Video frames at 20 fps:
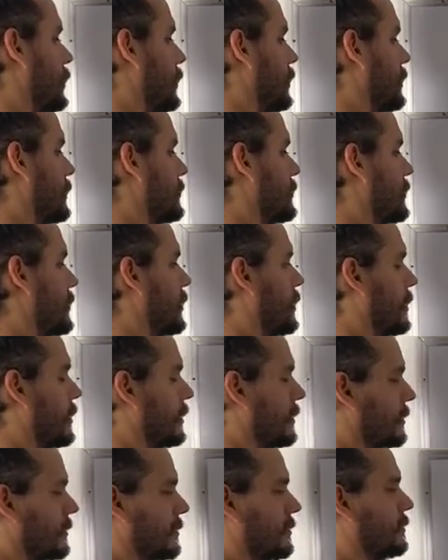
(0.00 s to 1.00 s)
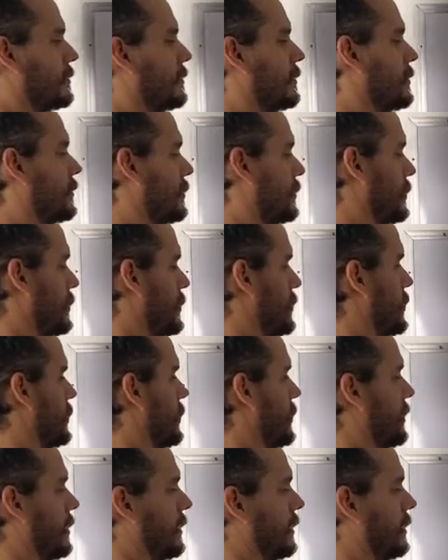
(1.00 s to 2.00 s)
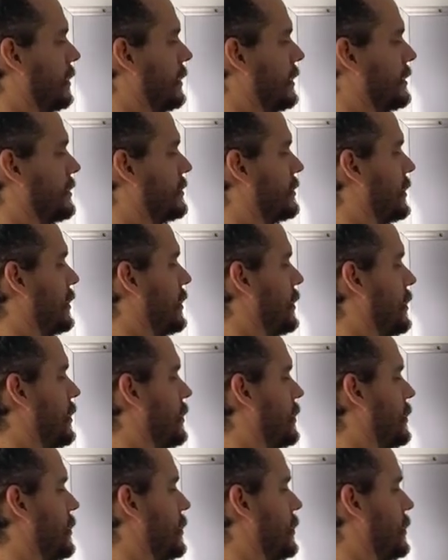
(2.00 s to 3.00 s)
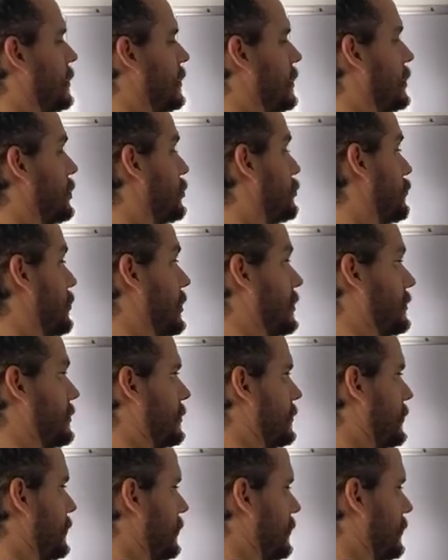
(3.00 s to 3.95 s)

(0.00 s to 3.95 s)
let's say it's a dress.